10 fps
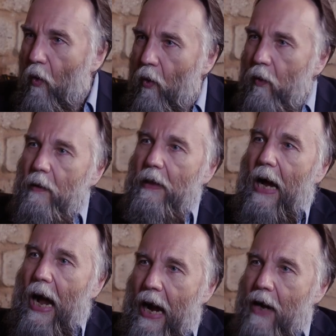all
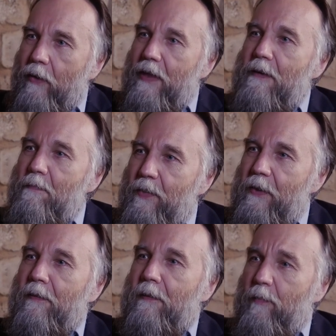our
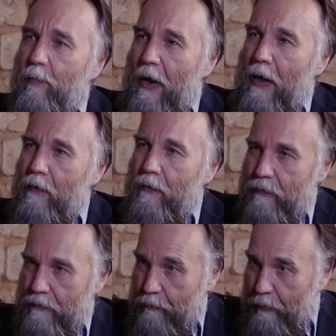imperial
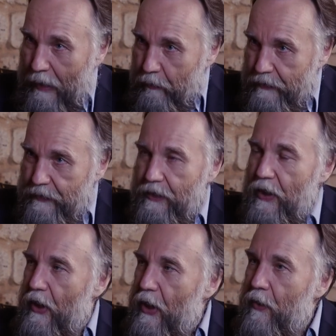powers
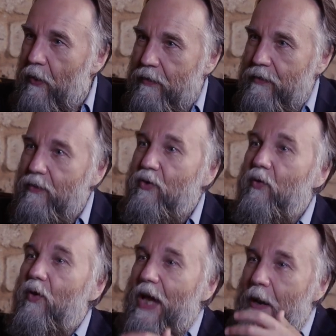in order
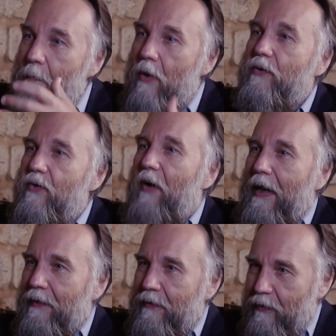to emerge
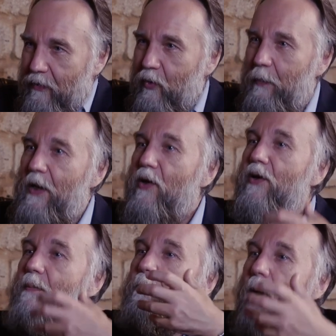finally, to be
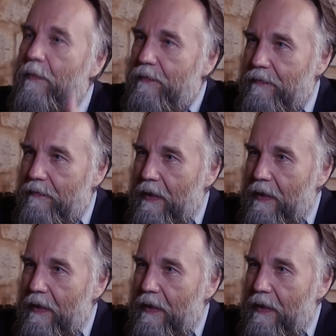rebirthed,